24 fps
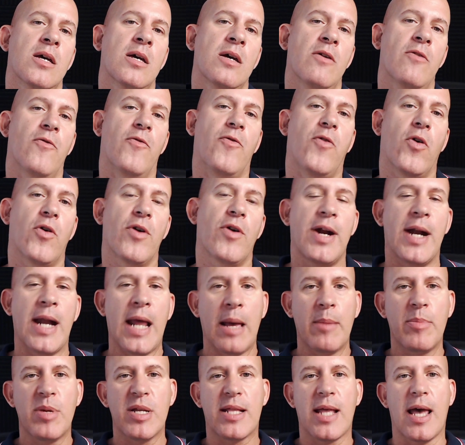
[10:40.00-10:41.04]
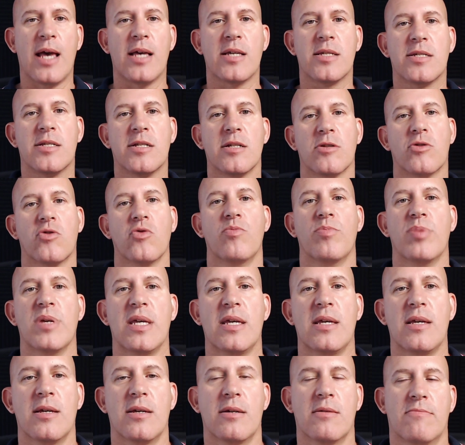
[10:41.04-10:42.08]
For an A/B test to
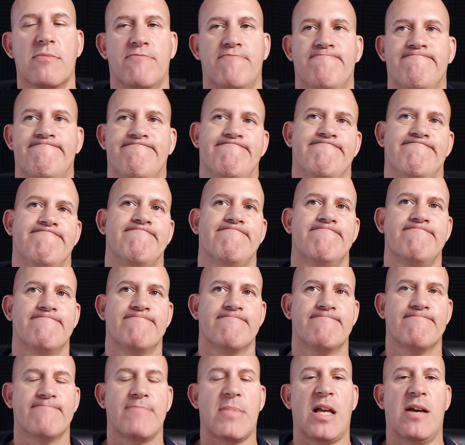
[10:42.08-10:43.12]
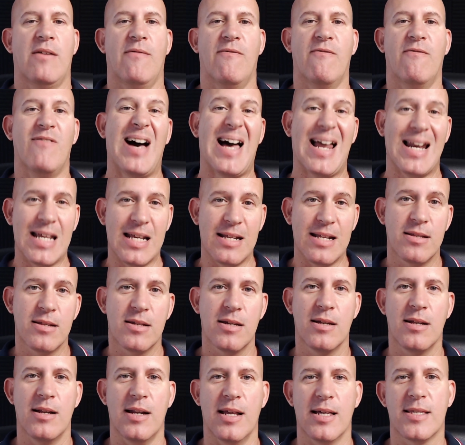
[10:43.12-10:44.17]
be valid,
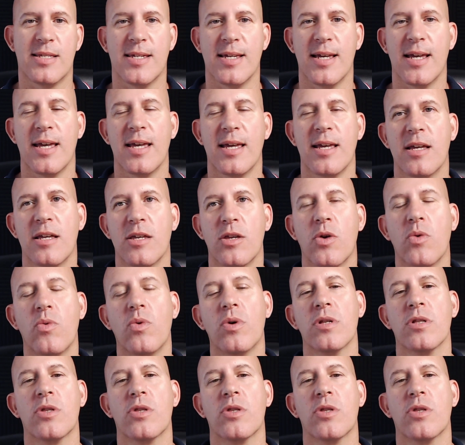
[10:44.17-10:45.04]
let's say, you want